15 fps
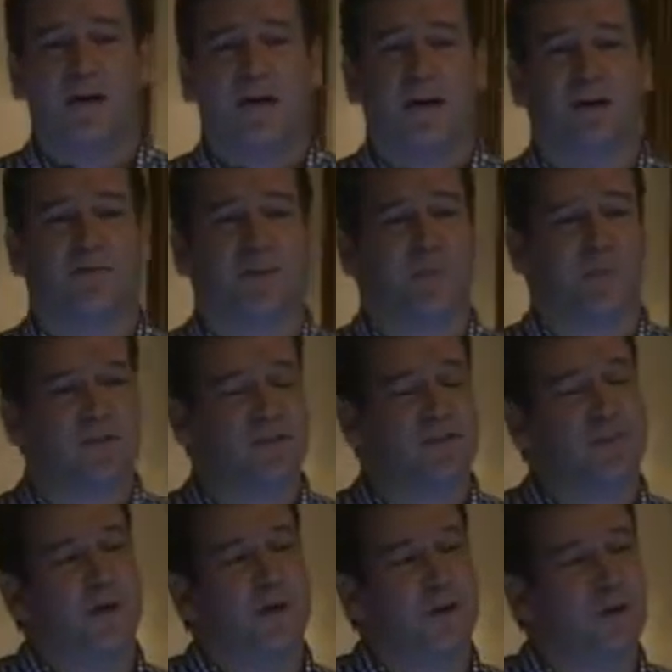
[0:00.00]
And if they
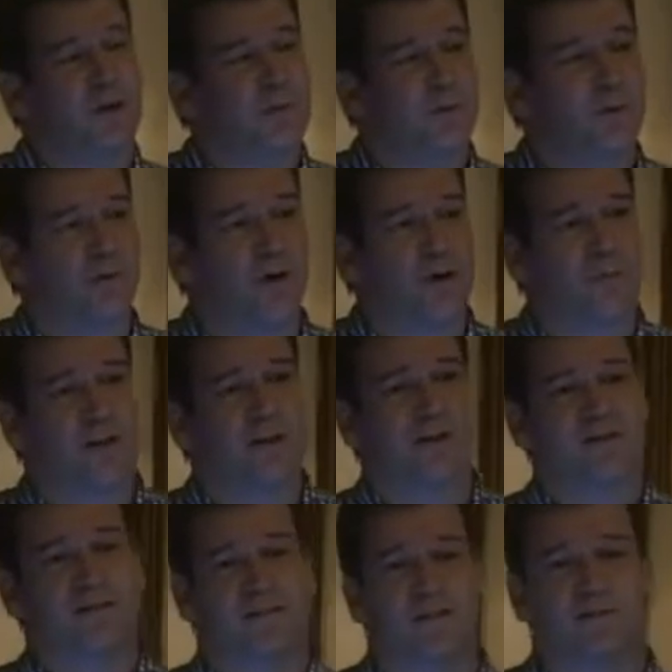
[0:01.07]
participate in our program, they get a
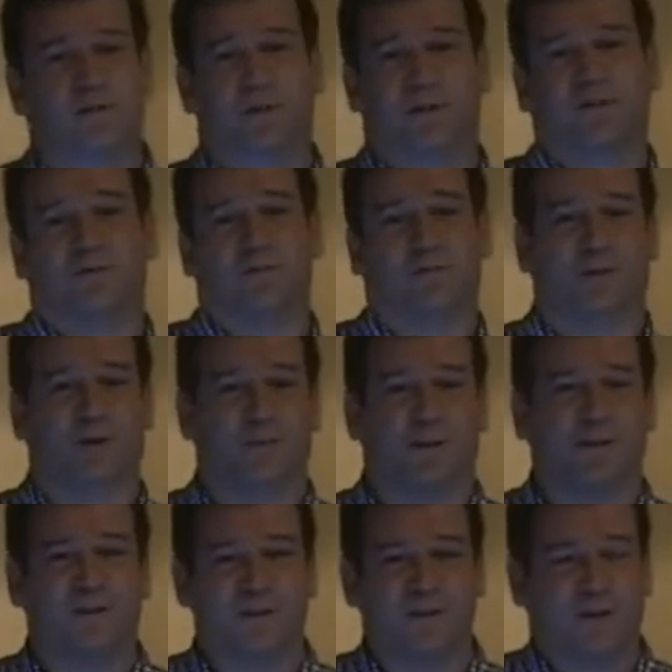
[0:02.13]
6th week of
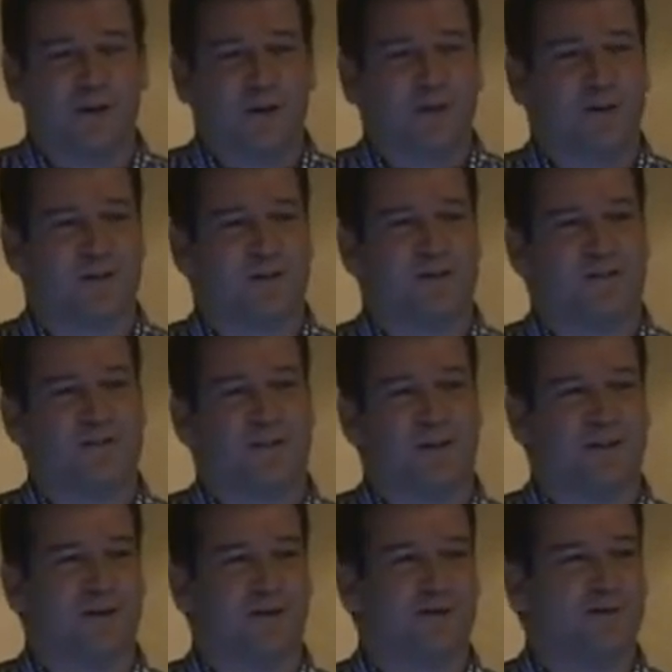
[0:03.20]
employment, which
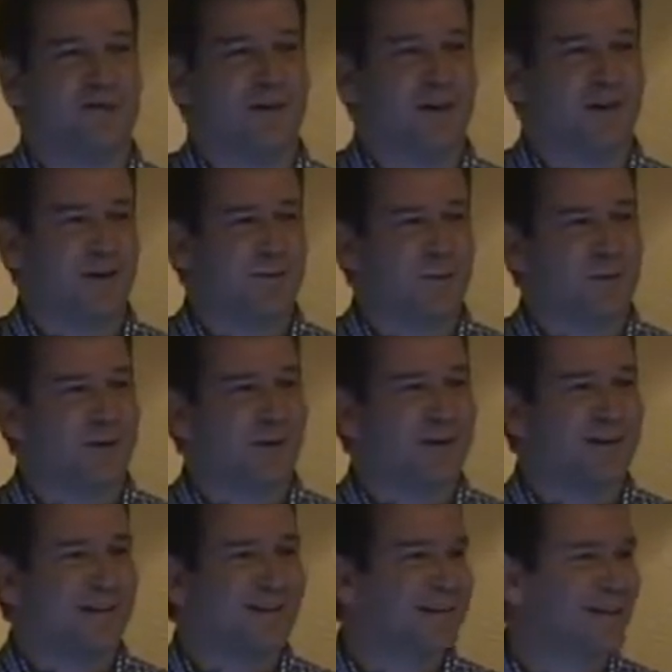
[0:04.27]
instead of
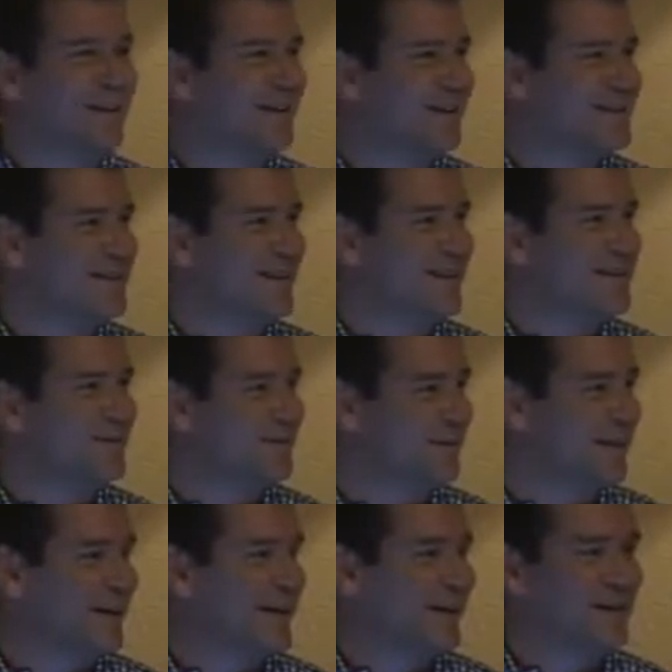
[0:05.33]
working, as they get to
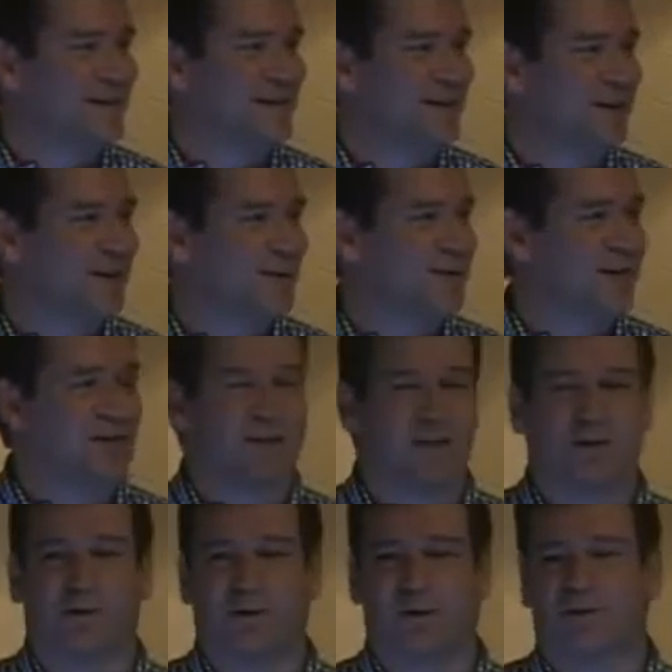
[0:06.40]
engage with each
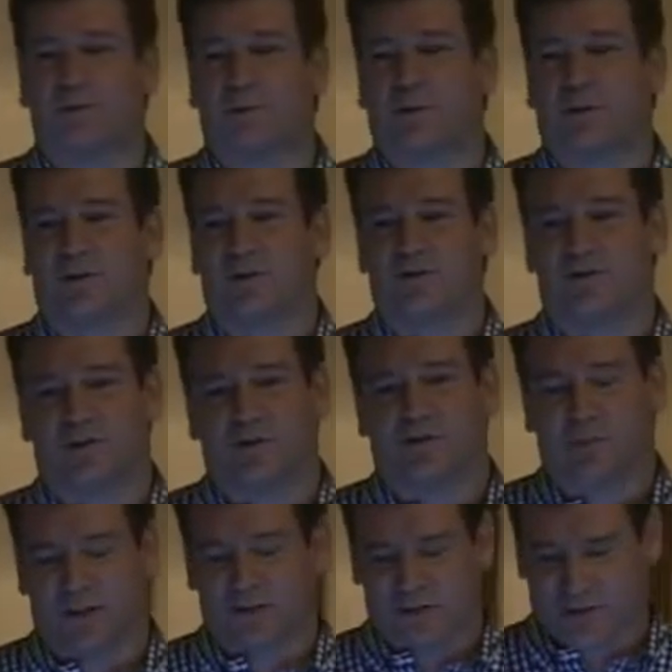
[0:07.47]
other on exploring these gender
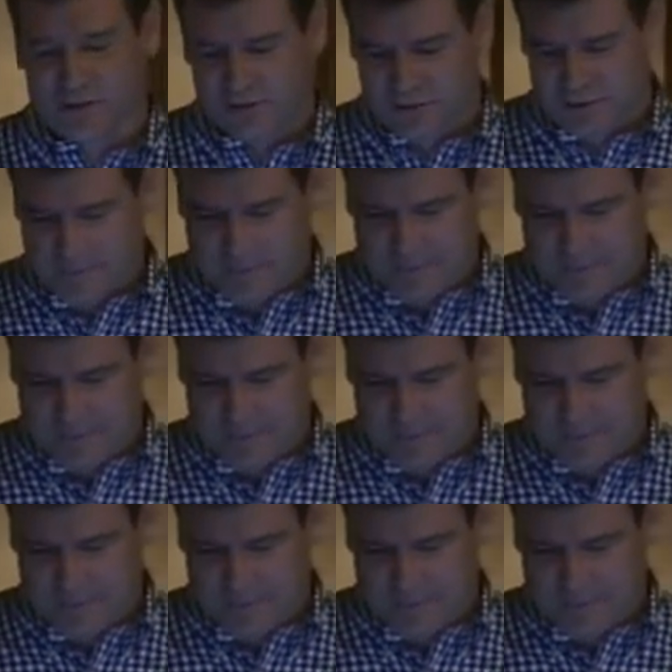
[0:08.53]
messages.